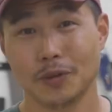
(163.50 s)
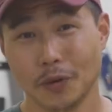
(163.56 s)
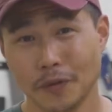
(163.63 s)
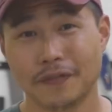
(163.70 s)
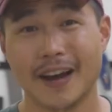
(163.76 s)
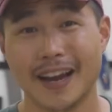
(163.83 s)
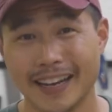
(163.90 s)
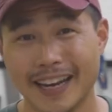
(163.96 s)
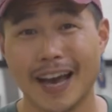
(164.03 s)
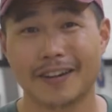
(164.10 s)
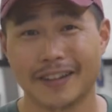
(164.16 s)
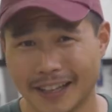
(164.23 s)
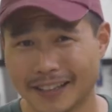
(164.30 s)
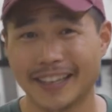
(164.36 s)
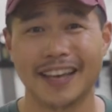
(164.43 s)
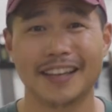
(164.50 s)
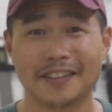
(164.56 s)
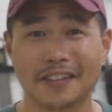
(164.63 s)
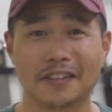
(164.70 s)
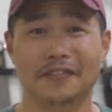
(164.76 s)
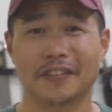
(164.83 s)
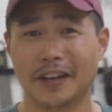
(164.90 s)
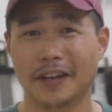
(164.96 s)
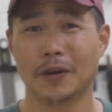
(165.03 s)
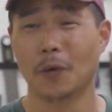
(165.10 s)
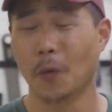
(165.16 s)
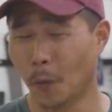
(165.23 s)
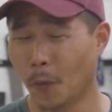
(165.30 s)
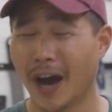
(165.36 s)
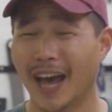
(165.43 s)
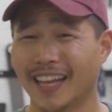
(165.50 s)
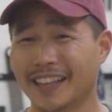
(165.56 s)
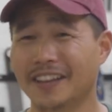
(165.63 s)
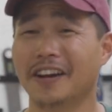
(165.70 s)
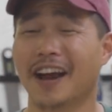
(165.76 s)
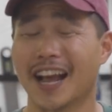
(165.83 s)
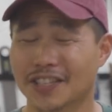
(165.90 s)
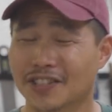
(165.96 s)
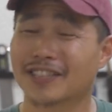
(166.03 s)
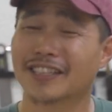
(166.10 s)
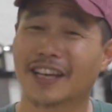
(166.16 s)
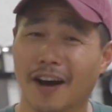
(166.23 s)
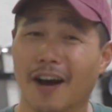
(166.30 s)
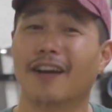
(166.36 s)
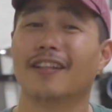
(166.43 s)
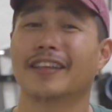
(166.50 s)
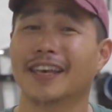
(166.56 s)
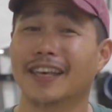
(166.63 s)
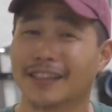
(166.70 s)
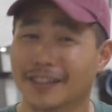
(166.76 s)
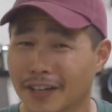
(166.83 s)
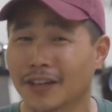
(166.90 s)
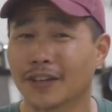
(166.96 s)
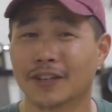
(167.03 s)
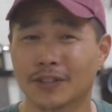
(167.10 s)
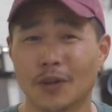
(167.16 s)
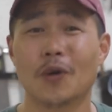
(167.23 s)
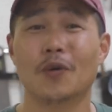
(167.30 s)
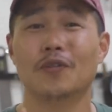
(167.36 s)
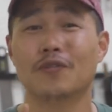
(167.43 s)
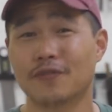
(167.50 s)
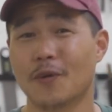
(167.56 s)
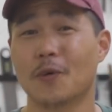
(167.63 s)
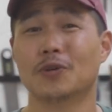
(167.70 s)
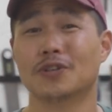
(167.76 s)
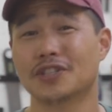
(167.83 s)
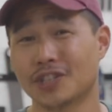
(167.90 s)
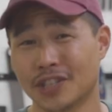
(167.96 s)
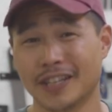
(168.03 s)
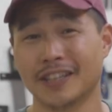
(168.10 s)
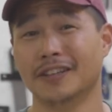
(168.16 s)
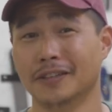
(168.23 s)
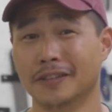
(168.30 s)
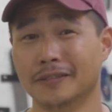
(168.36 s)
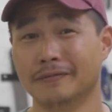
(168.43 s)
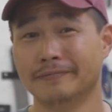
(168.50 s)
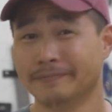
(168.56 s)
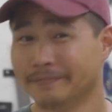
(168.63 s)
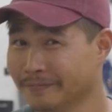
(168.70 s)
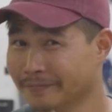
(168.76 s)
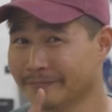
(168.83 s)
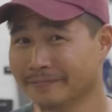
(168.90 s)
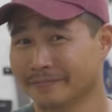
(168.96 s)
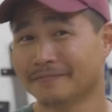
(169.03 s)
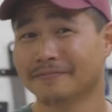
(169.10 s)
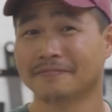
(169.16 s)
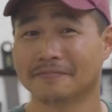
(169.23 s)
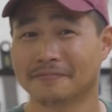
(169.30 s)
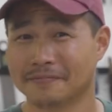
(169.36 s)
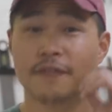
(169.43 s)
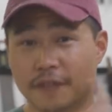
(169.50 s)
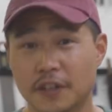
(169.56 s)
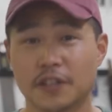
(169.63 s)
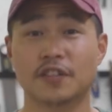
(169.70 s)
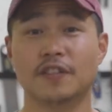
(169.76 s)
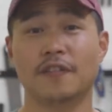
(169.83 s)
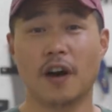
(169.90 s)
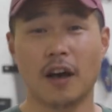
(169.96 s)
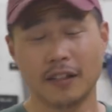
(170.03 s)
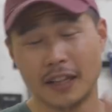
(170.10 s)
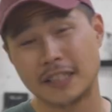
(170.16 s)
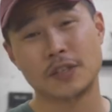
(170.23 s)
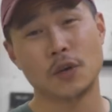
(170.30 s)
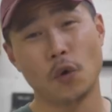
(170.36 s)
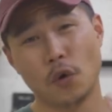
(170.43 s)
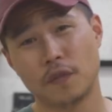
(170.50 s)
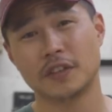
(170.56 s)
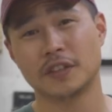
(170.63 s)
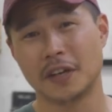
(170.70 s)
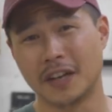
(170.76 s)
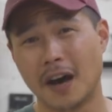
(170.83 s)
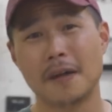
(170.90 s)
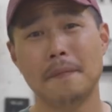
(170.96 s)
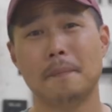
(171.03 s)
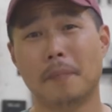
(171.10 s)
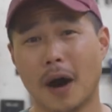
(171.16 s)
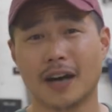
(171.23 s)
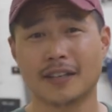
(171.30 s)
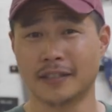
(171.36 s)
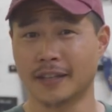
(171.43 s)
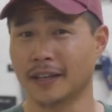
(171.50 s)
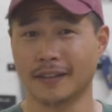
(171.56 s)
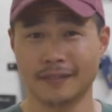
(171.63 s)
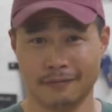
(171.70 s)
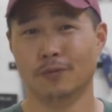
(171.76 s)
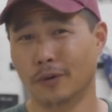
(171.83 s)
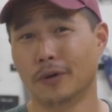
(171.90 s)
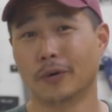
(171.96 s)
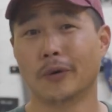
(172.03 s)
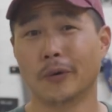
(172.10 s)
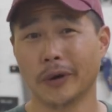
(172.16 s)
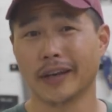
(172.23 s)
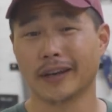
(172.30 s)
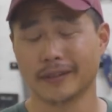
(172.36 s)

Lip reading: you'll find out at the end of the video why they're actually calling it the Glowforge Killer. First of all, let's go over the unboxing real quick.